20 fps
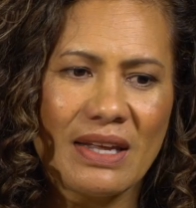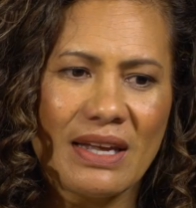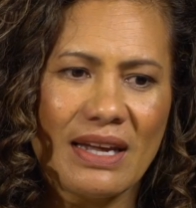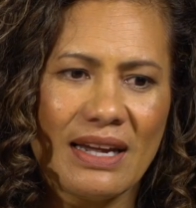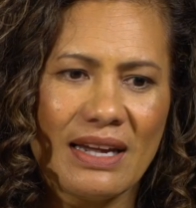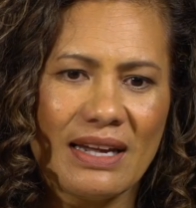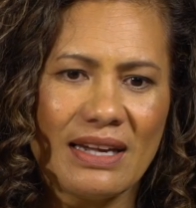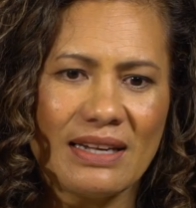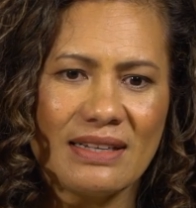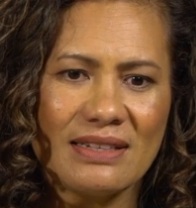
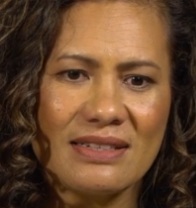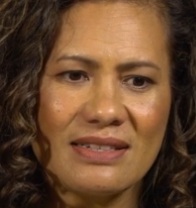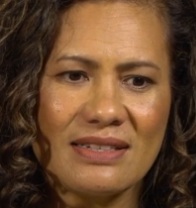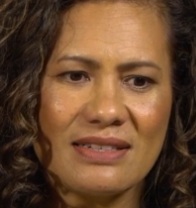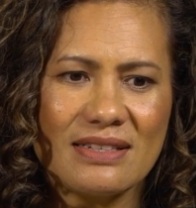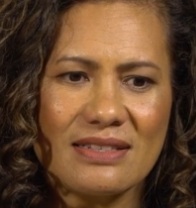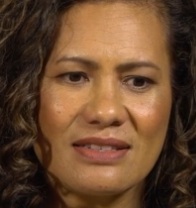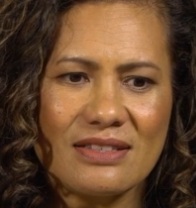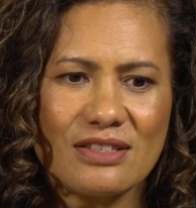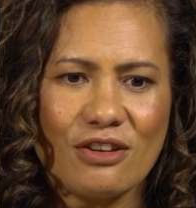And
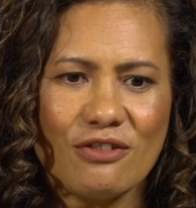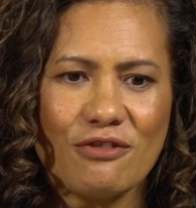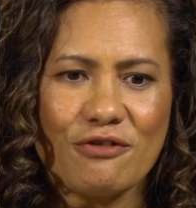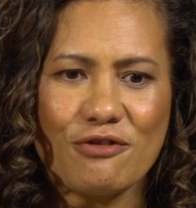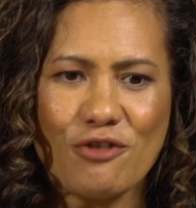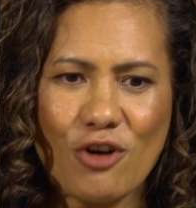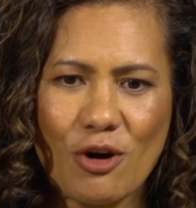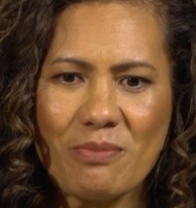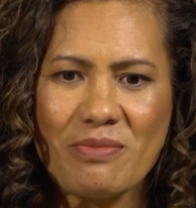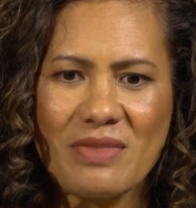so
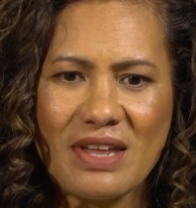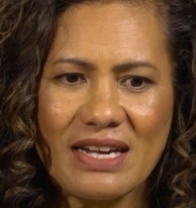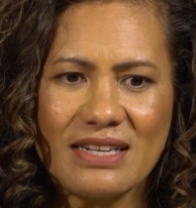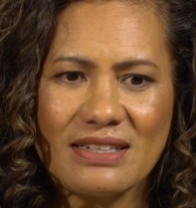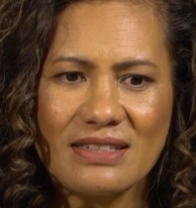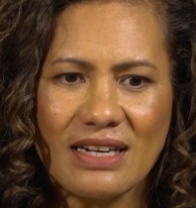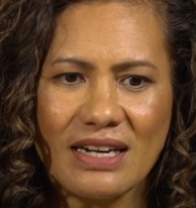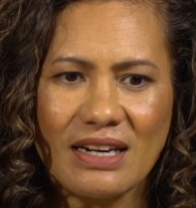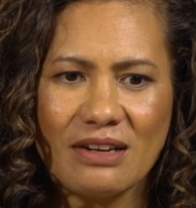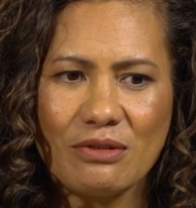from
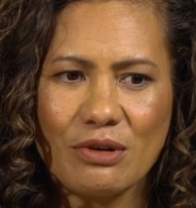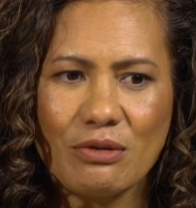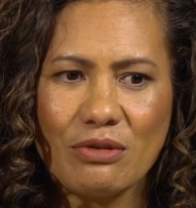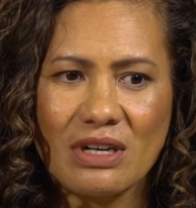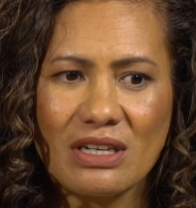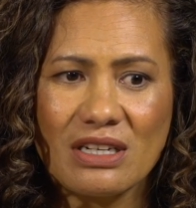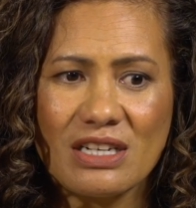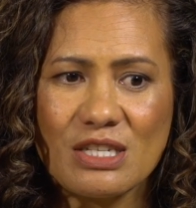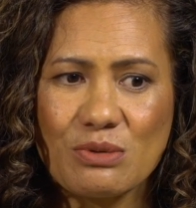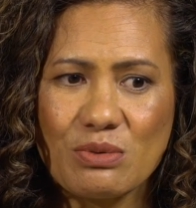that day, we
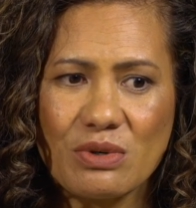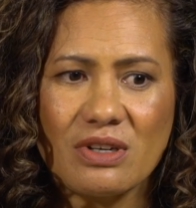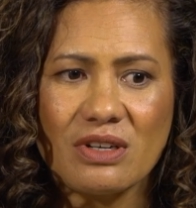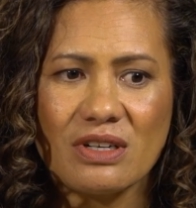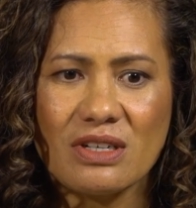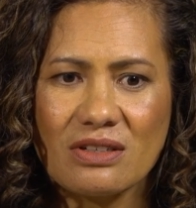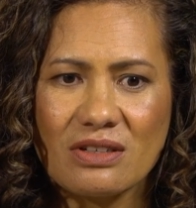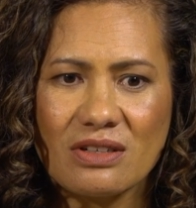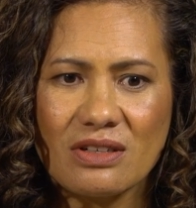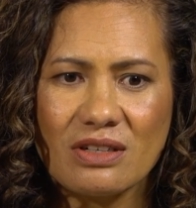realised we've got
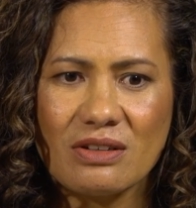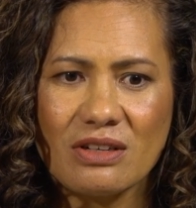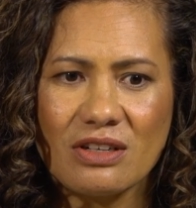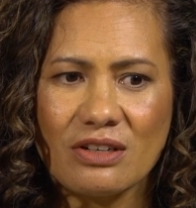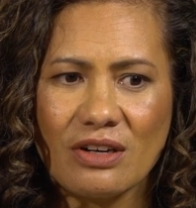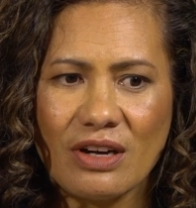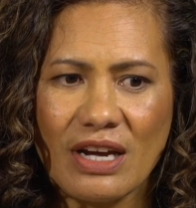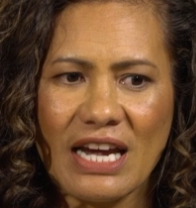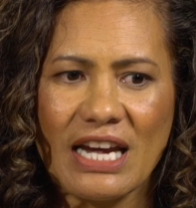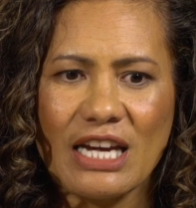
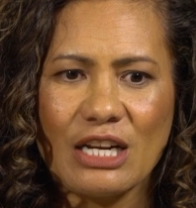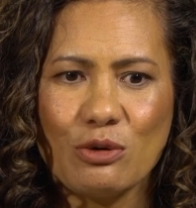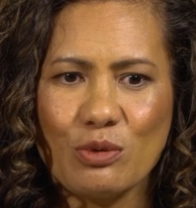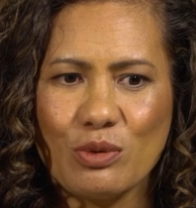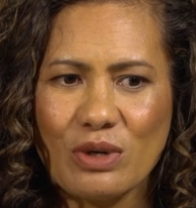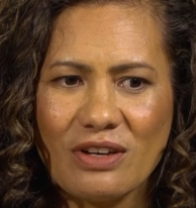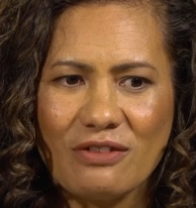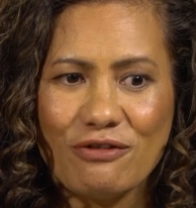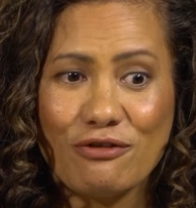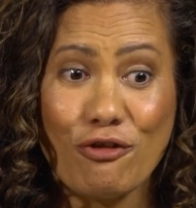to, how do
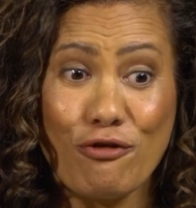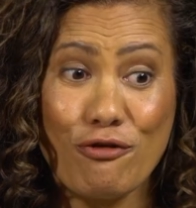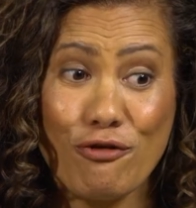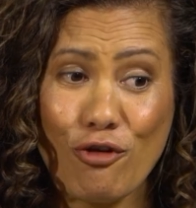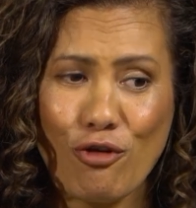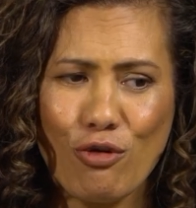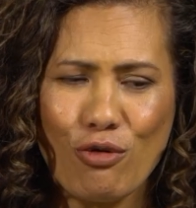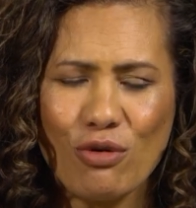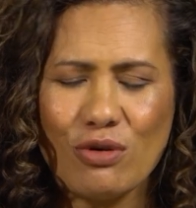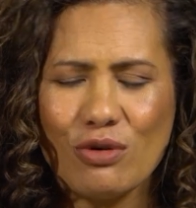we
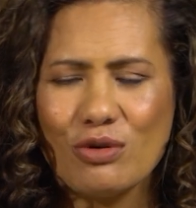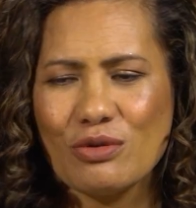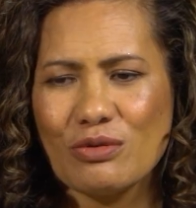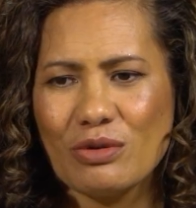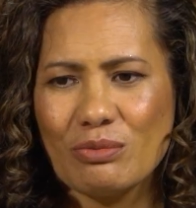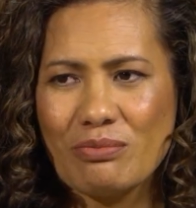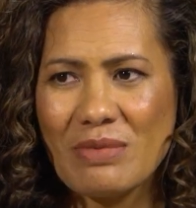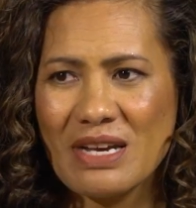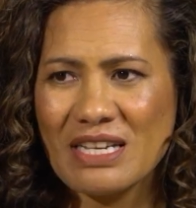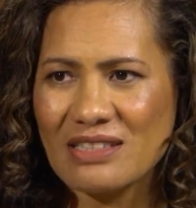fulfill or
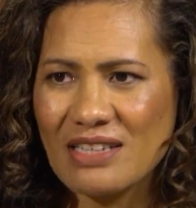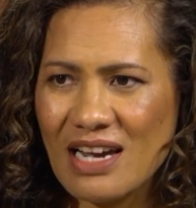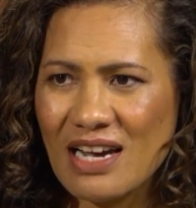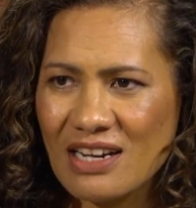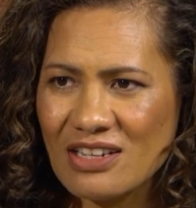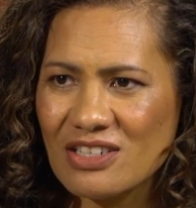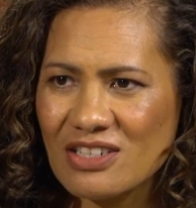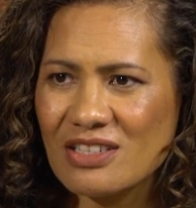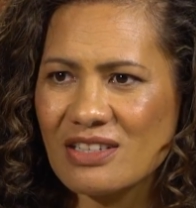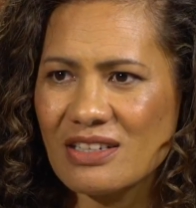
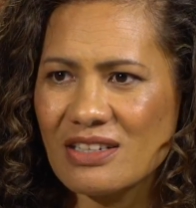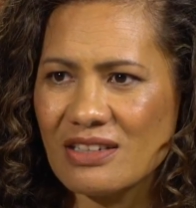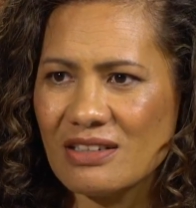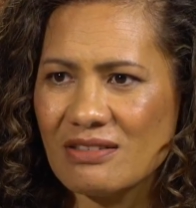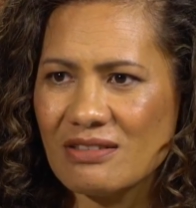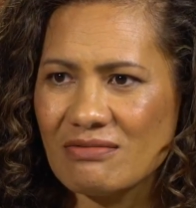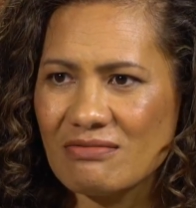massage the